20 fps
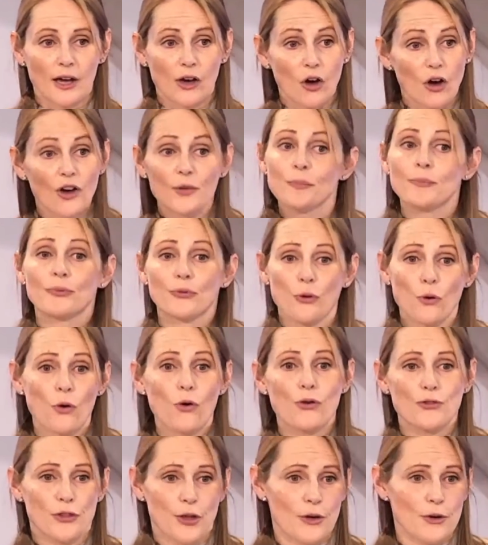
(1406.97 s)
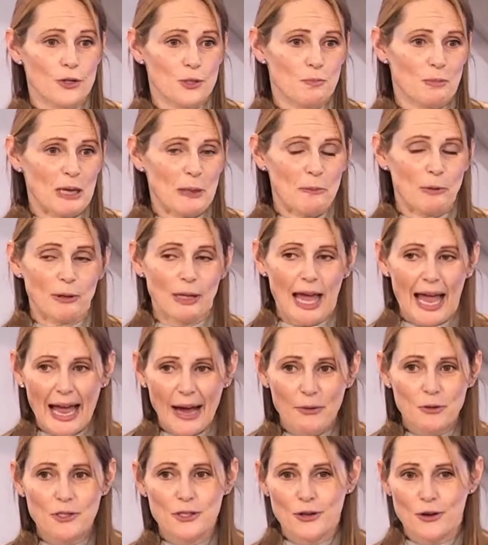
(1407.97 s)
And God brought those people
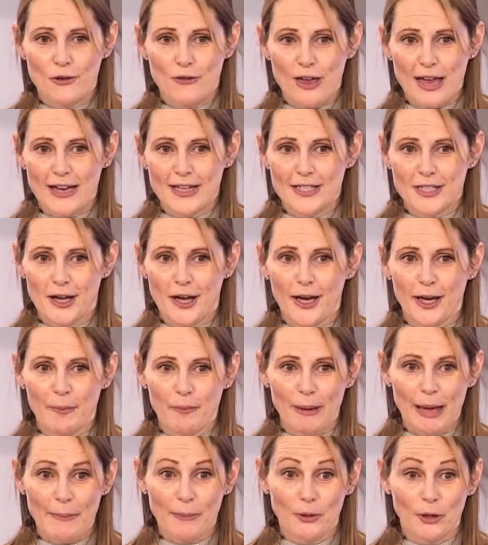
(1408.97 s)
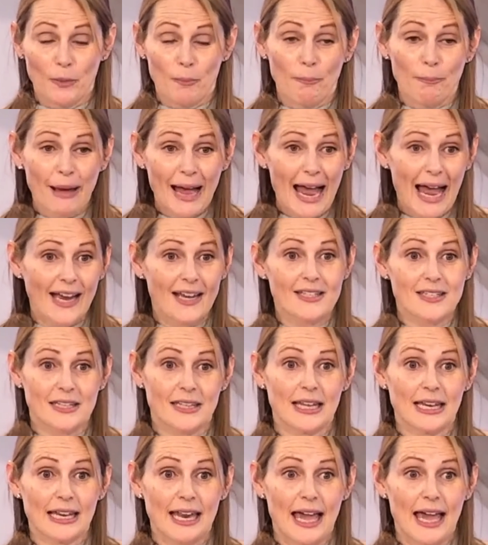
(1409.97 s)
out of exile in Babylon back
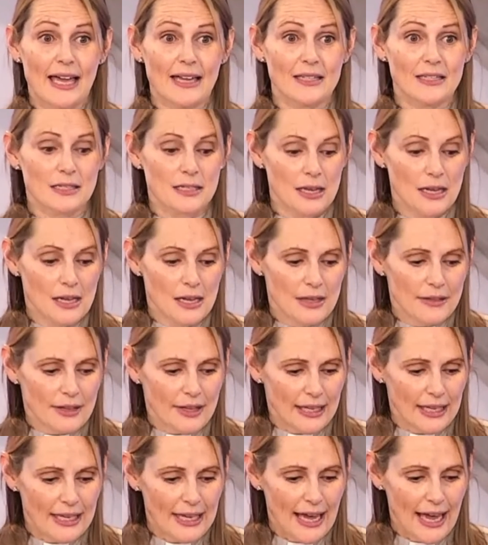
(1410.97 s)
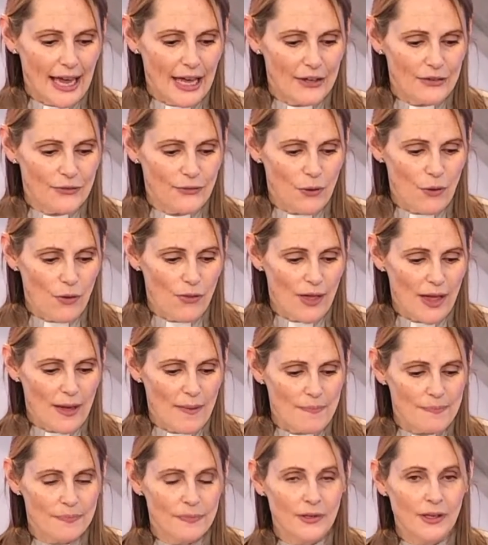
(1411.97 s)
to the land that he had for
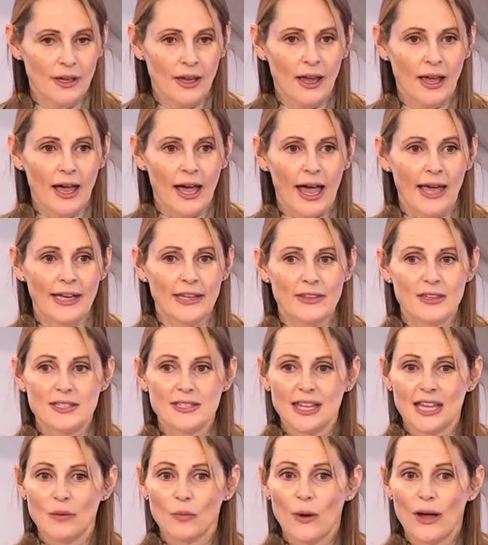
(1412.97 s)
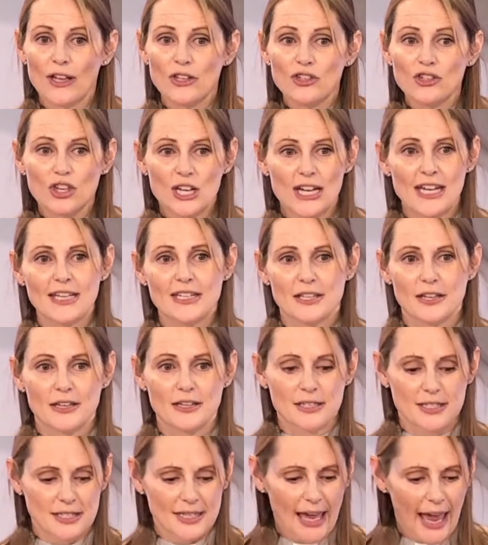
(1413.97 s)
them. And in the same way,
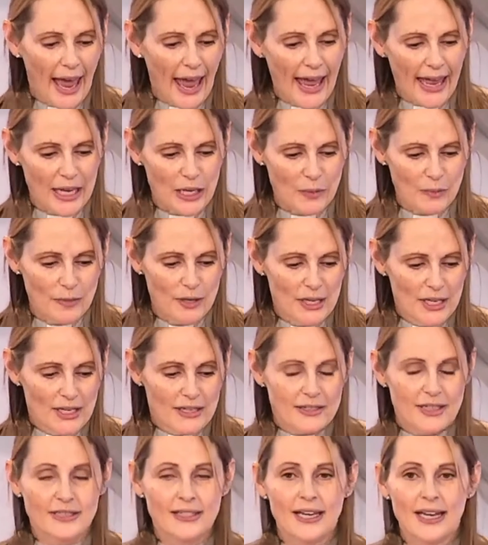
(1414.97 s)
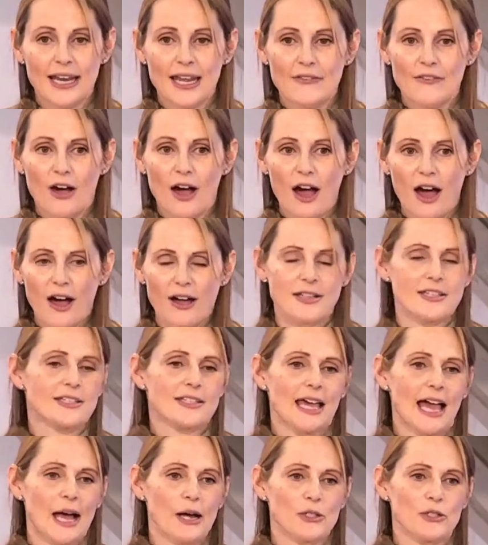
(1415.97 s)
Jesus came to deliver
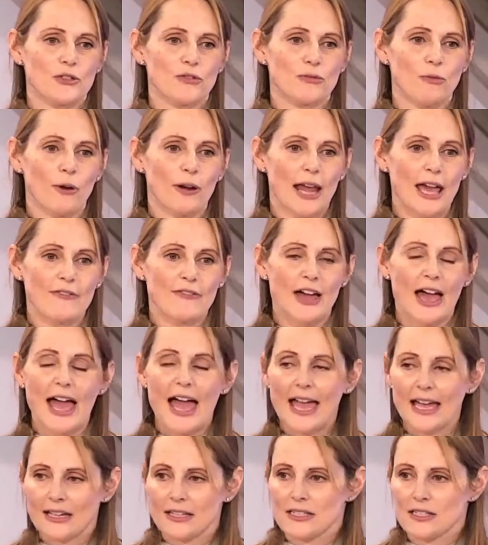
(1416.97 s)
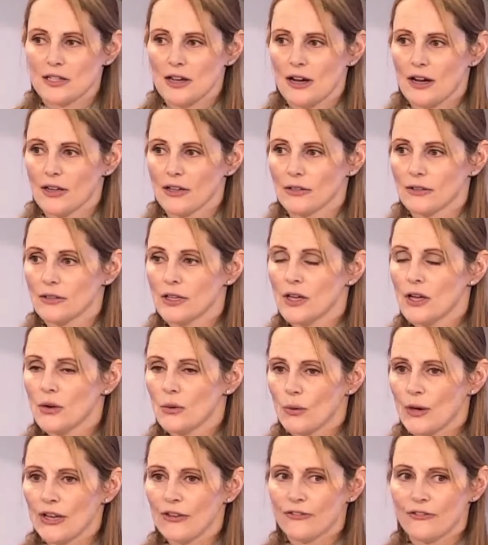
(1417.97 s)
us out of whatever exile
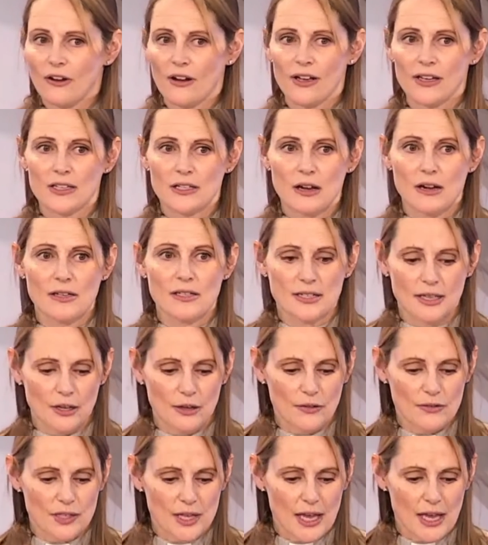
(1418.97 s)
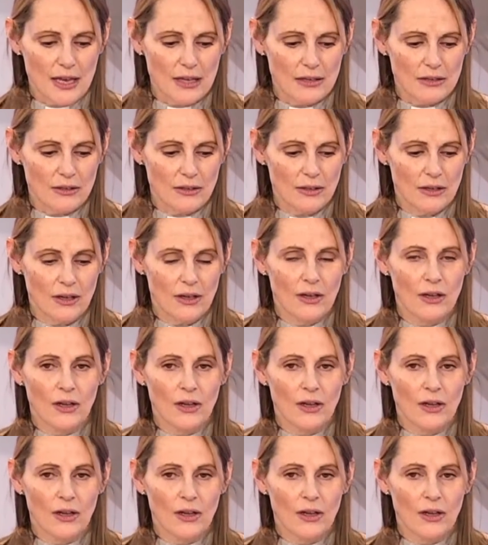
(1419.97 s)
we find ourselves in.